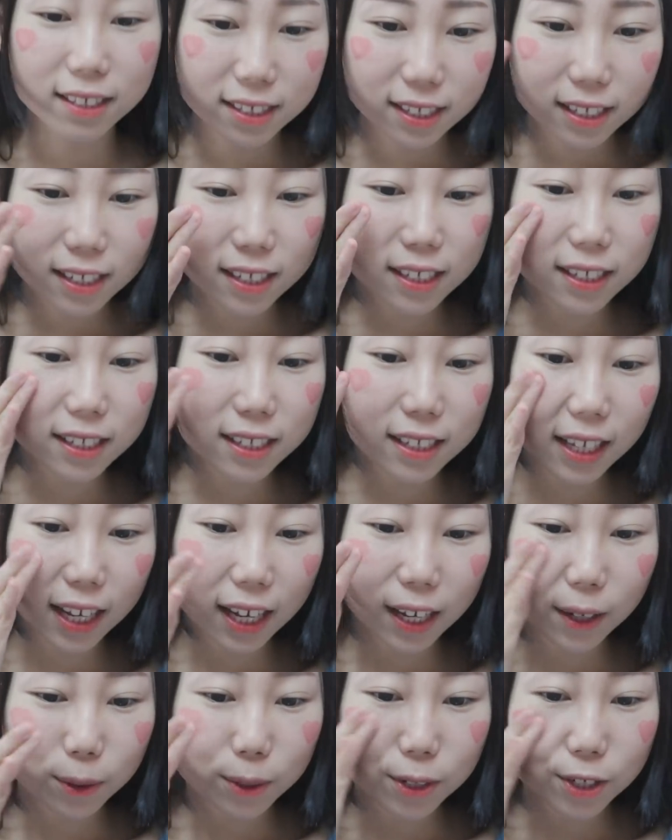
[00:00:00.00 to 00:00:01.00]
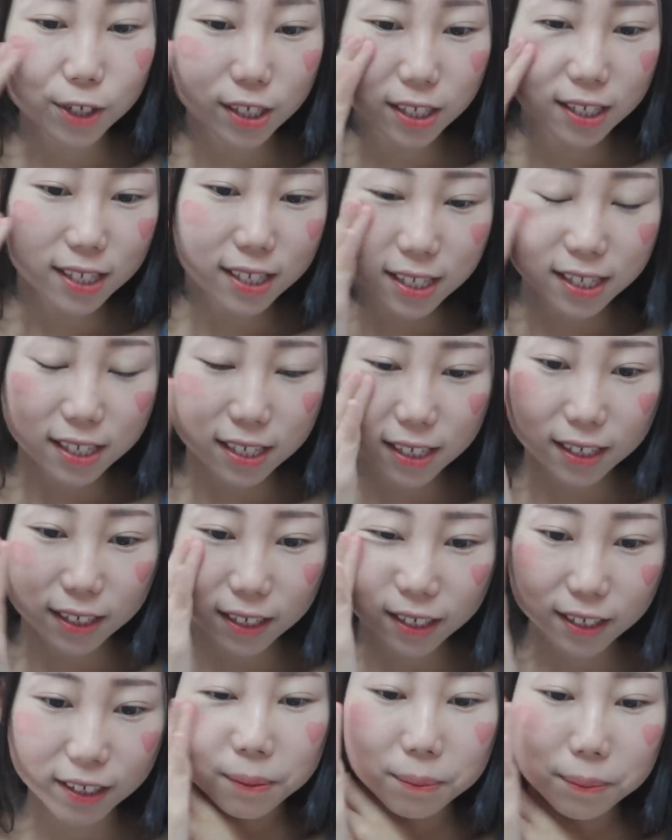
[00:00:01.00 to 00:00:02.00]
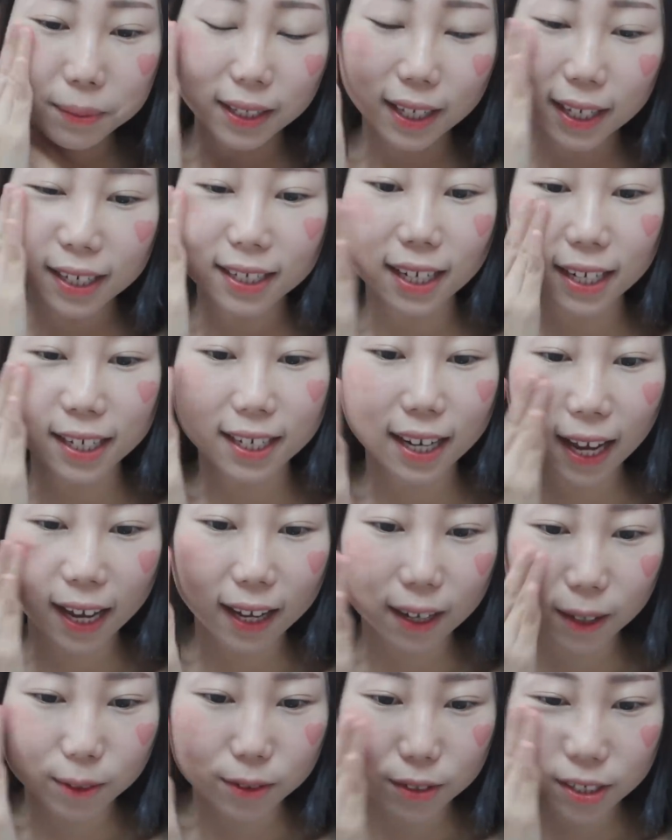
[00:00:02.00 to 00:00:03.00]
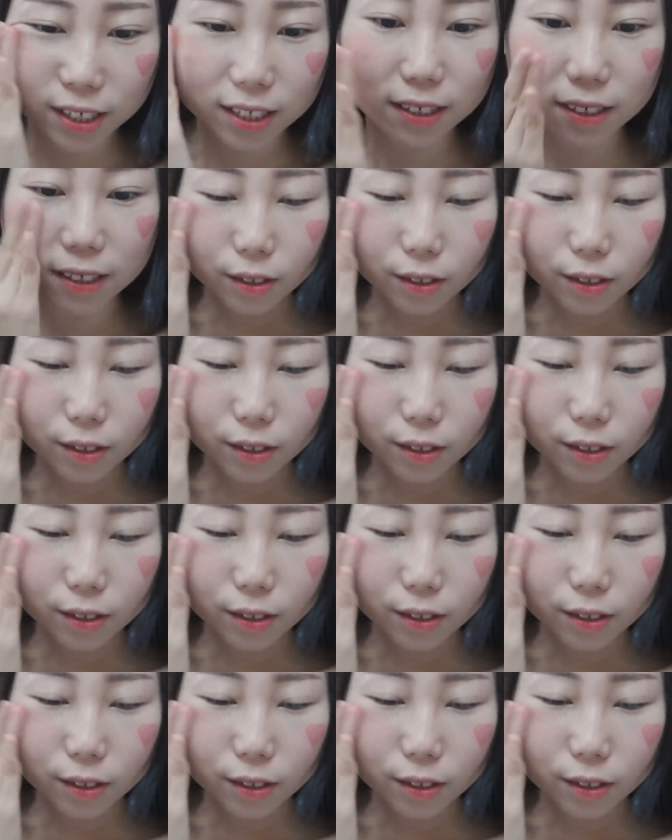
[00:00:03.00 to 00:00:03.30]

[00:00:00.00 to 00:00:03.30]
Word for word: Then I'll just uh, blend it out.